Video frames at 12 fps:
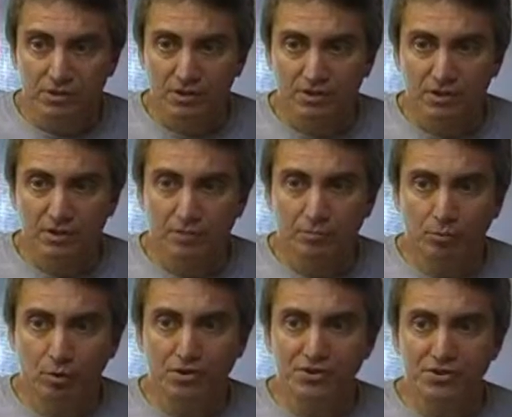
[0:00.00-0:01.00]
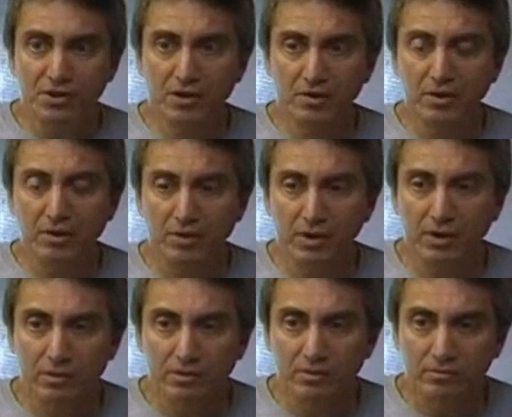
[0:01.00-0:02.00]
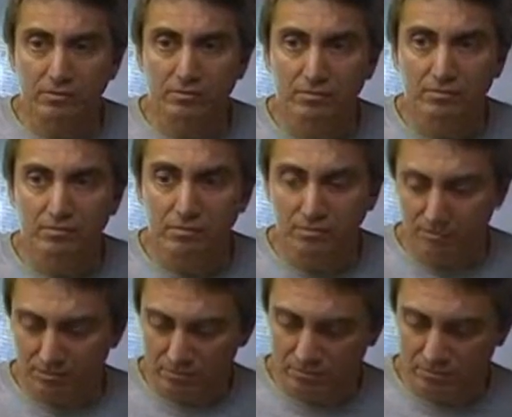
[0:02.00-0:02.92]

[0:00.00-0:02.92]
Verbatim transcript: It's, uh, borders Syria, hold right? on, hold on.